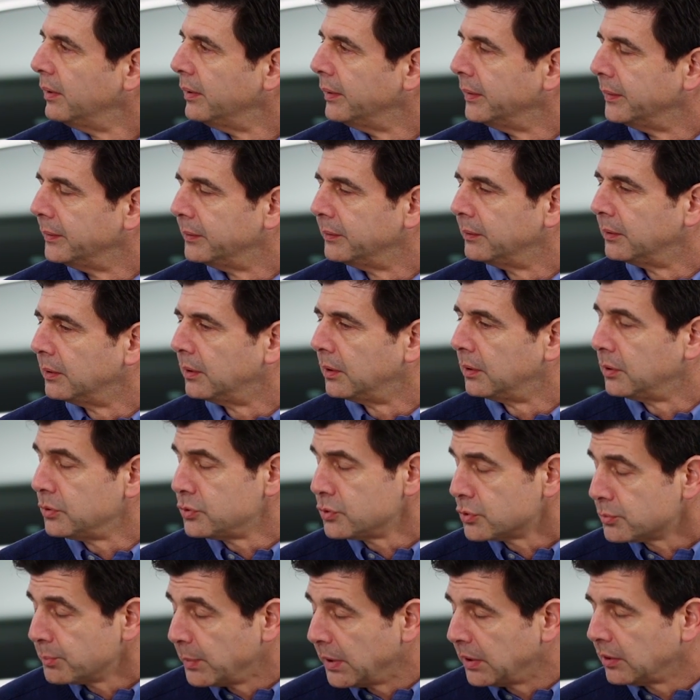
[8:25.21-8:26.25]
and it
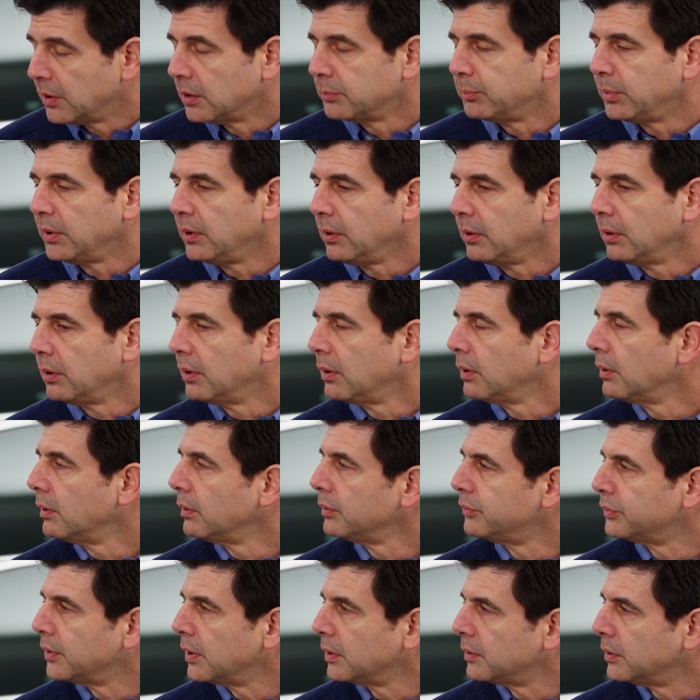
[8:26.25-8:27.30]
just may not be
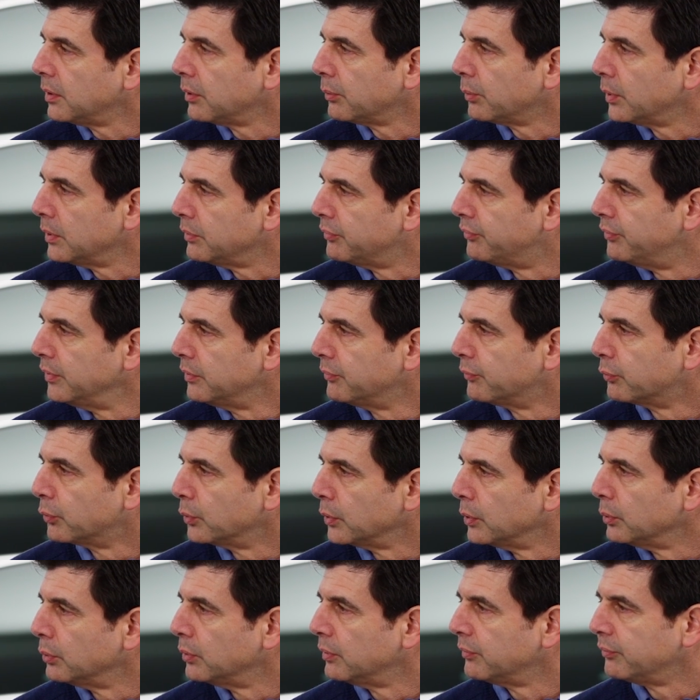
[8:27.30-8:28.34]
exactly the right fit
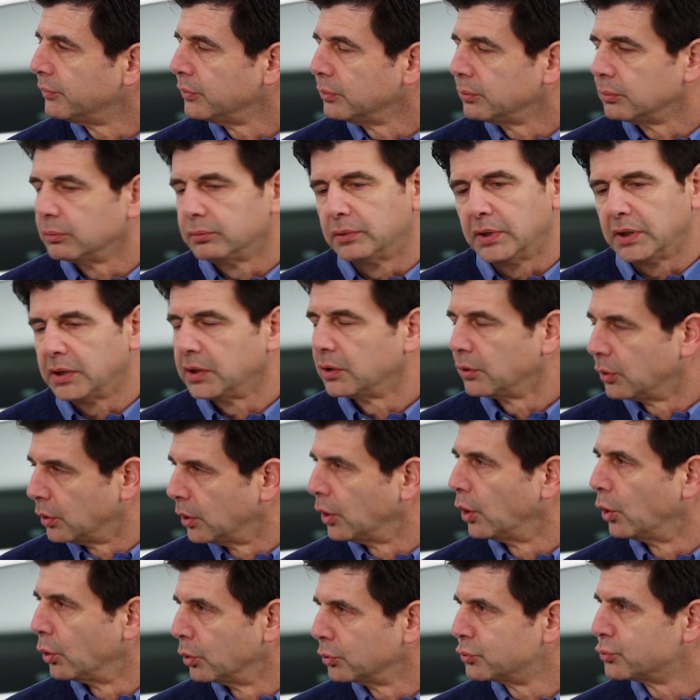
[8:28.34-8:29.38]
for you if you take on a
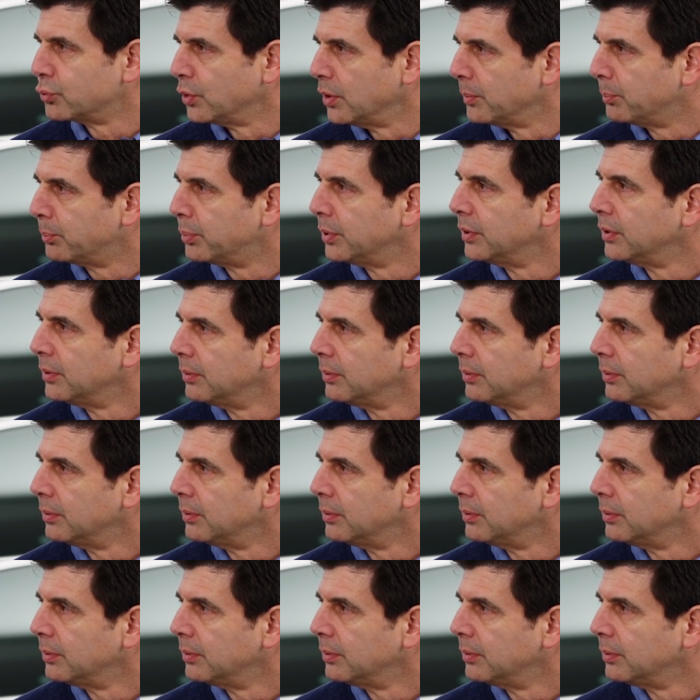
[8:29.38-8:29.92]
long trip.